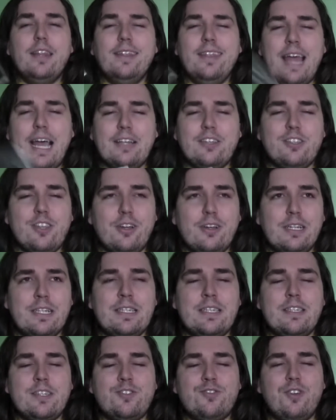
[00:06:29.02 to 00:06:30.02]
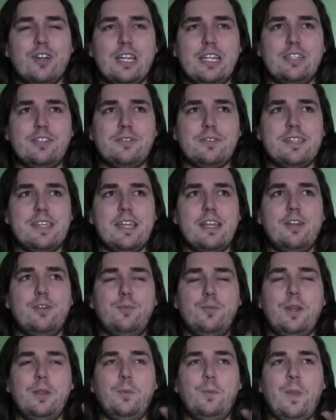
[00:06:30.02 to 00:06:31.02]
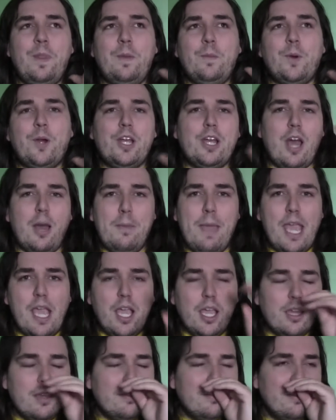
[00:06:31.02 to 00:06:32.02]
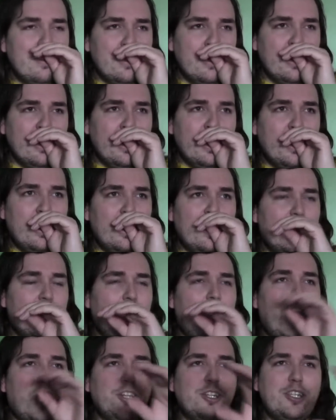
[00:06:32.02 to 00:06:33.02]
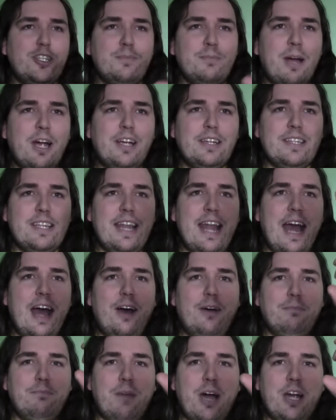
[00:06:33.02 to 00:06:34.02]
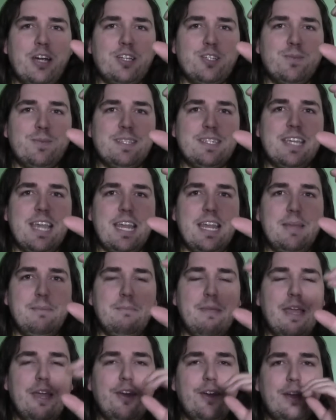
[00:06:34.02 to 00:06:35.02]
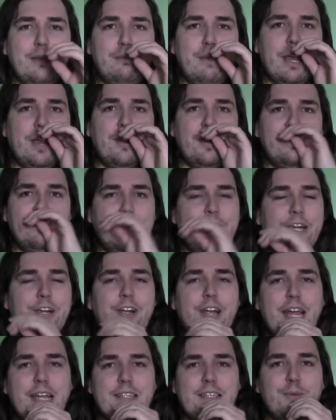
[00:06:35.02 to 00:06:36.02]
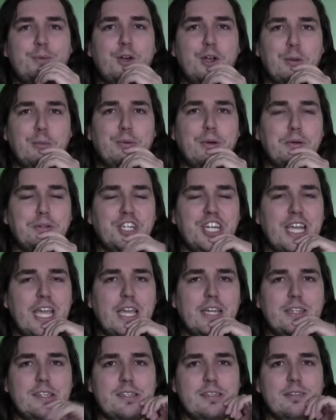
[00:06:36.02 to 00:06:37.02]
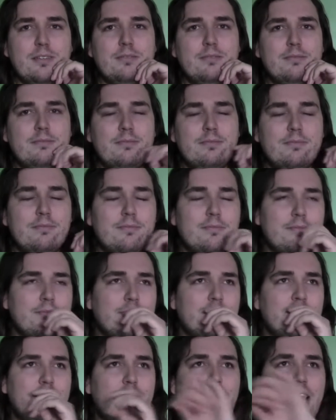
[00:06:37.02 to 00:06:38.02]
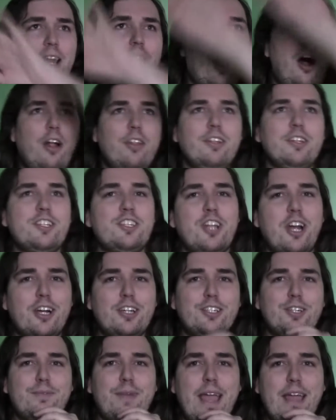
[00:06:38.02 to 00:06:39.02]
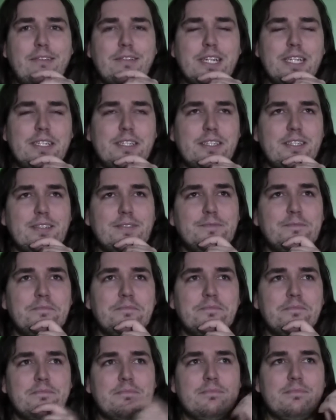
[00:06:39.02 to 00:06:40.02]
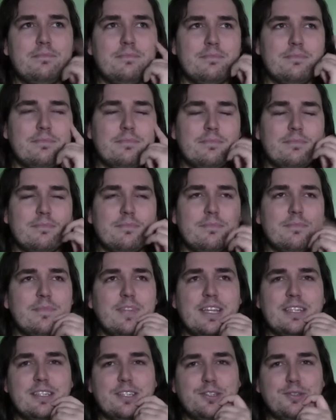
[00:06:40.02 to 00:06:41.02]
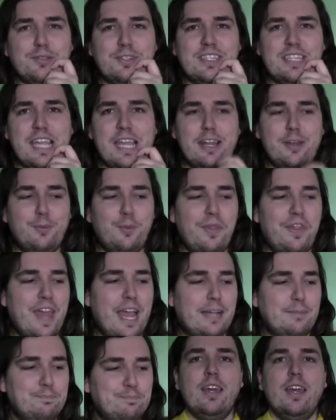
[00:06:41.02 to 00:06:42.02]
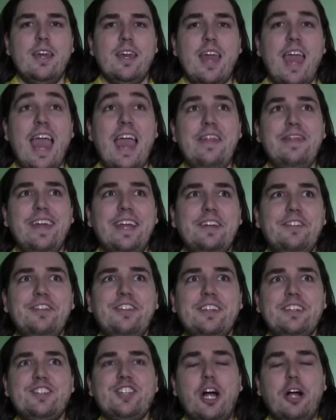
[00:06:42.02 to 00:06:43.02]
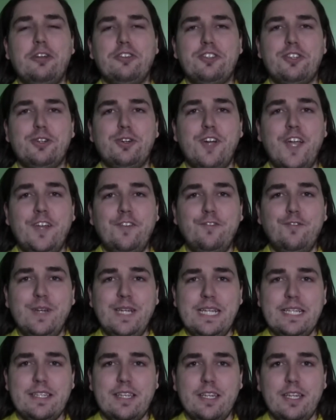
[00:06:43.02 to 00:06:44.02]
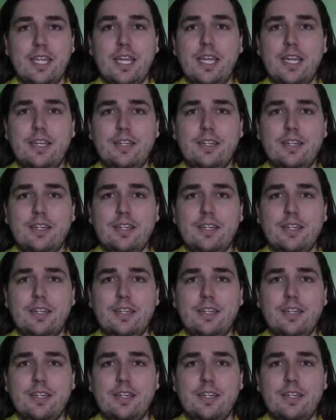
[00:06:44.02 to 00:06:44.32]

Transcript: that song is strongly associated with when they were coming onto Mars and how Mars was getting bigger and bigger and bigger as they were approaching it. And all the stars around it. It's associated with that. And then there's also in recent